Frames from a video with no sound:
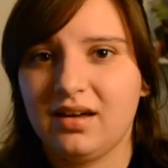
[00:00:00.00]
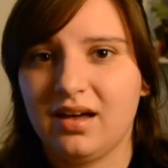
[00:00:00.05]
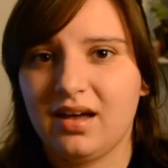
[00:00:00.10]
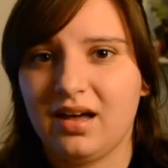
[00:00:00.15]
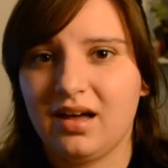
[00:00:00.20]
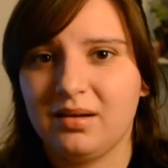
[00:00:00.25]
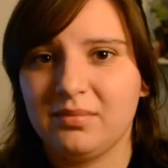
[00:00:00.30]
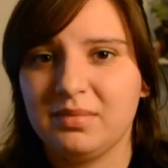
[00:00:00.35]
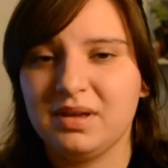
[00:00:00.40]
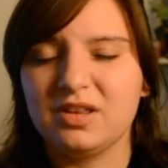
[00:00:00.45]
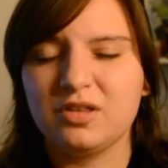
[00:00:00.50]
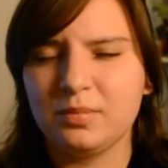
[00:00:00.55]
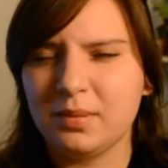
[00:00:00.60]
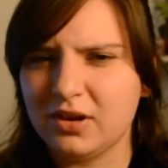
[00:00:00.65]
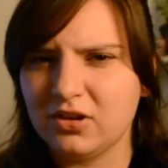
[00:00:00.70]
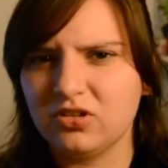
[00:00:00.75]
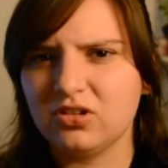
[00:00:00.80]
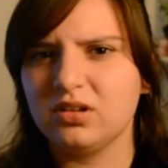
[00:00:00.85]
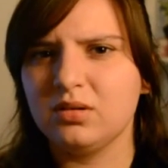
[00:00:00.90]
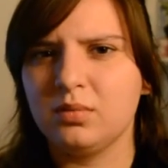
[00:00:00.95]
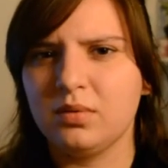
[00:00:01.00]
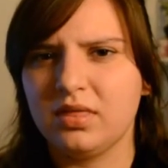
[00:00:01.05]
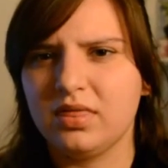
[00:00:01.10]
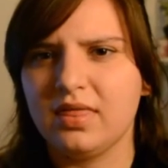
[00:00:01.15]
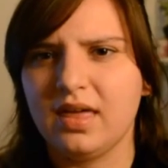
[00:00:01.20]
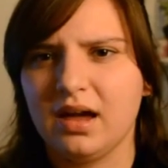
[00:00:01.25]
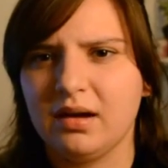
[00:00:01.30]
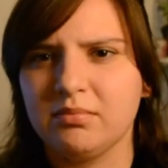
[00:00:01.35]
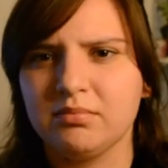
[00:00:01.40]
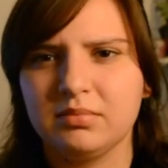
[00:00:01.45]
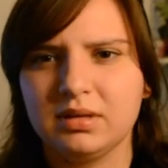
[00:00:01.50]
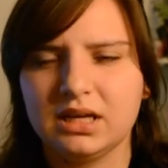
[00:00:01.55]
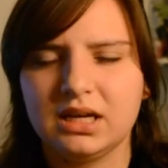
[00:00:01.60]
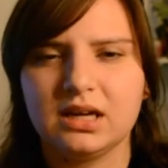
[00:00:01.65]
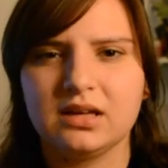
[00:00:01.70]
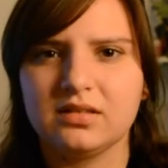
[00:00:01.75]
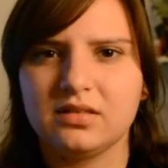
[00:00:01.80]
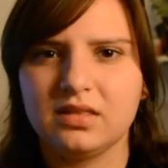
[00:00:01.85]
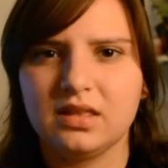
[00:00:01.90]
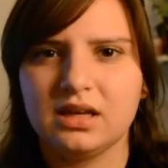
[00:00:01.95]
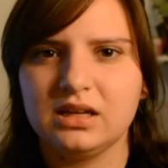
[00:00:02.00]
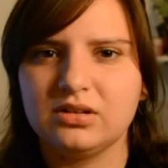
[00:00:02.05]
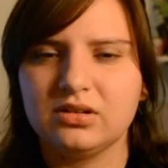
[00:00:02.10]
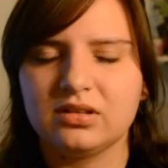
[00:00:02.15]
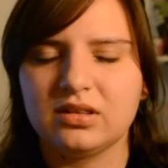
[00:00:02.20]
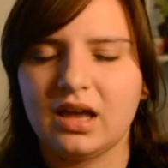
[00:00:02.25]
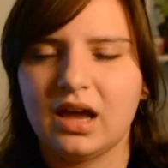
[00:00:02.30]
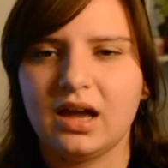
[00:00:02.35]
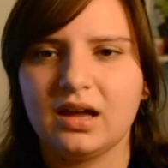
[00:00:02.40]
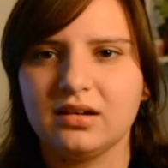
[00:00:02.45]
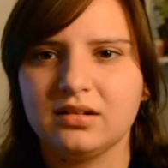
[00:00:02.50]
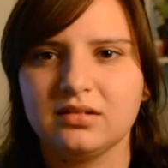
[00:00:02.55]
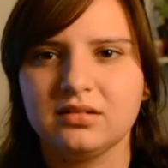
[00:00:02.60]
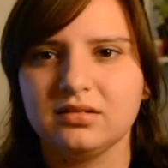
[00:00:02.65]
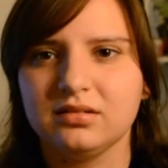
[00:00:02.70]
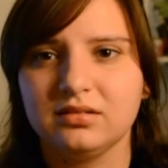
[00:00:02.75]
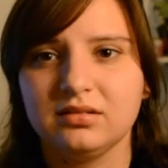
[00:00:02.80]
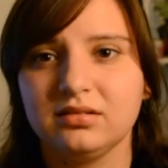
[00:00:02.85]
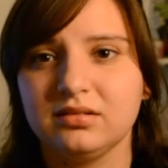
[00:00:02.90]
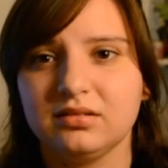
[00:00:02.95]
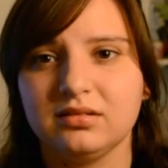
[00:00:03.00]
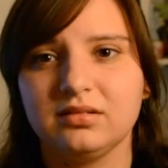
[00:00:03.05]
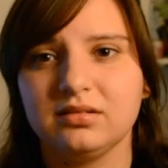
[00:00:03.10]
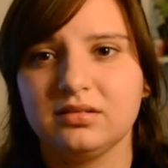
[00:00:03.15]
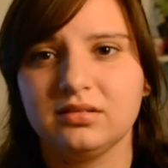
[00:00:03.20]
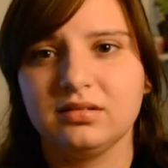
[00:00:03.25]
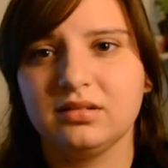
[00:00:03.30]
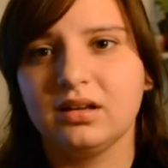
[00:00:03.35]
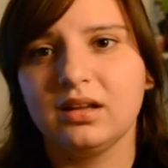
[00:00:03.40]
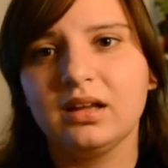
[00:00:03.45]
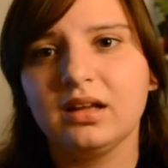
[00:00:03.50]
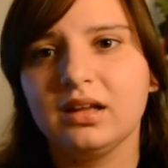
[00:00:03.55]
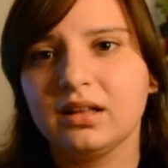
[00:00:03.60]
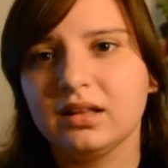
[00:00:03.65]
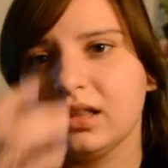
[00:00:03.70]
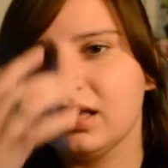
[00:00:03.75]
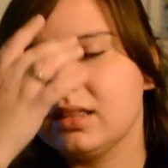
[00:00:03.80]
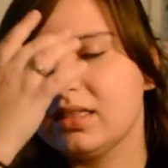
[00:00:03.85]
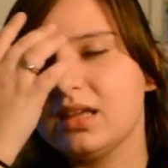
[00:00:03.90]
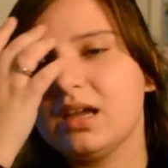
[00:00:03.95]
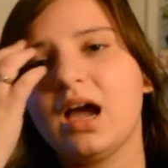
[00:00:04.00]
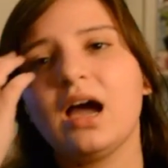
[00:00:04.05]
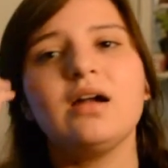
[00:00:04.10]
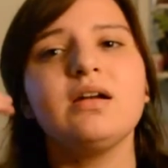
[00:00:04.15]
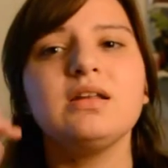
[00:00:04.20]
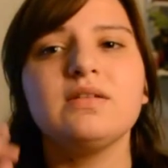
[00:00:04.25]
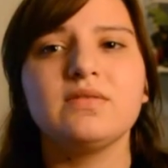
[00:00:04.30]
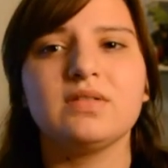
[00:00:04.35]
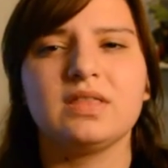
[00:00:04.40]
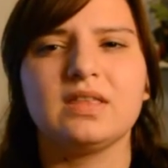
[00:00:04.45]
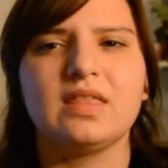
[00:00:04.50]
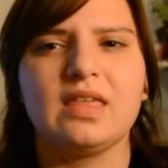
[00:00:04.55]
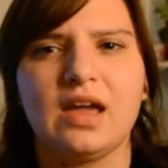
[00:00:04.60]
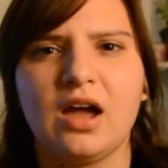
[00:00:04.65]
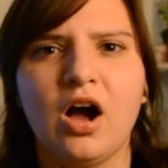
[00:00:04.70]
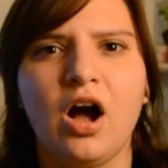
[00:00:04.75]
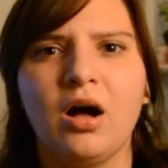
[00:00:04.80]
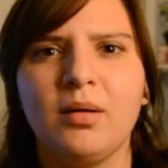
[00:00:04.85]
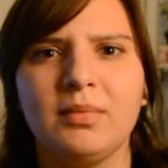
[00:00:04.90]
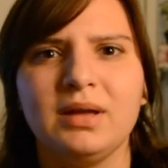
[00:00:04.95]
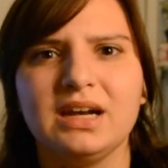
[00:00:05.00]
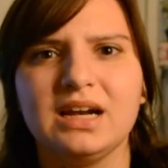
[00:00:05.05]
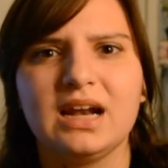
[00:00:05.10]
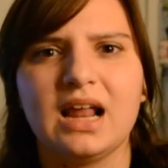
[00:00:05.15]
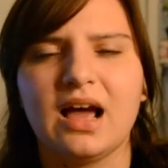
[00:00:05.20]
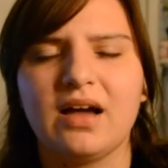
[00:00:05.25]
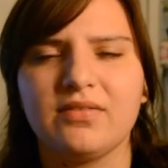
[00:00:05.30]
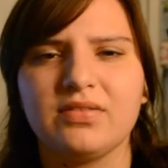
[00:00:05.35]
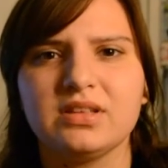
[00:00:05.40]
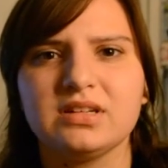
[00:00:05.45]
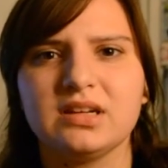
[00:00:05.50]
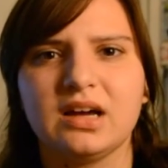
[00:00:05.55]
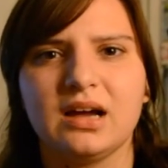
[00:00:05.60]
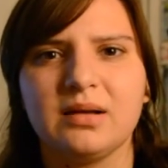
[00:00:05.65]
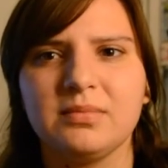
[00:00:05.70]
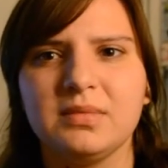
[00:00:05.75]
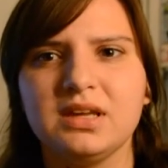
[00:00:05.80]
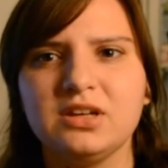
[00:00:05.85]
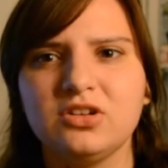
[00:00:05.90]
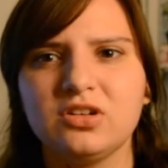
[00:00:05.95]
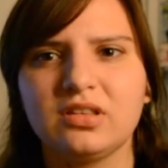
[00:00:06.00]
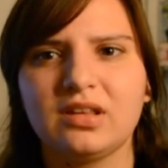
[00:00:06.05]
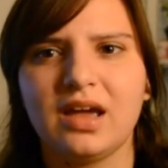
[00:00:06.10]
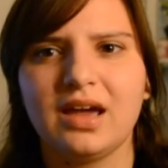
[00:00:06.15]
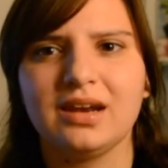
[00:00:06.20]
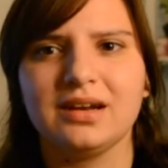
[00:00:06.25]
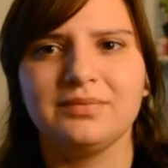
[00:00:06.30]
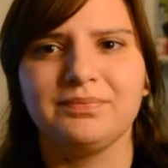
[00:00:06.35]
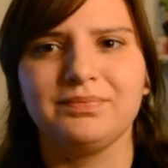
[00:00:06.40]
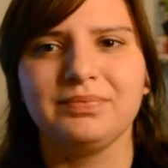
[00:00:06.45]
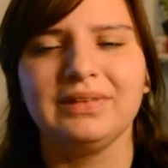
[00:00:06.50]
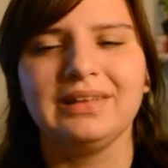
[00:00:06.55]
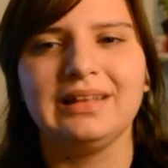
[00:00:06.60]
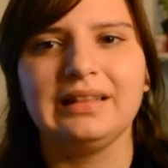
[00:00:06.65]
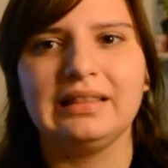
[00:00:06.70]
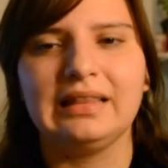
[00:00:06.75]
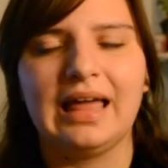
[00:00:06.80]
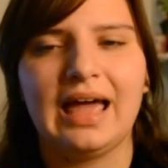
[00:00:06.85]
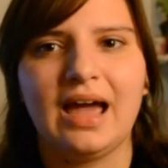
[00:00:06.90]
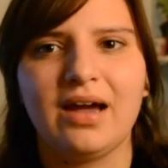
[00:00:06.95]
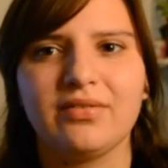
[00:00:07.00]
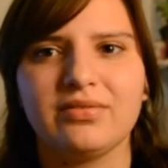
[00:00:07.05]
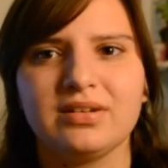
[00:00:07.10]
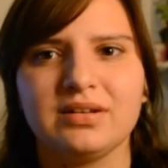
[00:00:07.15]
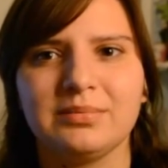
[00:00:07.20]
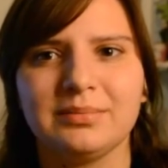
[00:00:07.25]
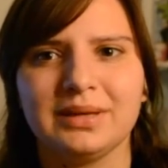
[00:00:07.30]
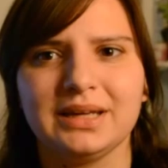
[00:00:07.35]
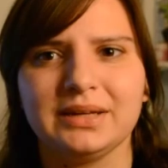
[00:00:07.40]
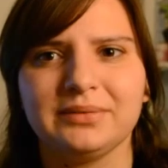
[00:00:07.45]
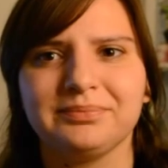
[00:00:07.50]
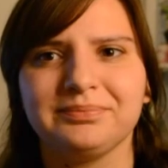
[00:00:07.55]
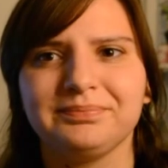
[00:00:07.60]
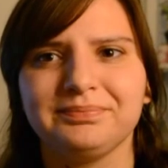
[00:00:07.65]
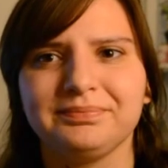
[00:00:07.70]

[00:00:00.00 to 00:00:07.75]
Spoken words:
Especially with them because they just had, like, I don't even think they commented half the time. They just kind of laughed at me.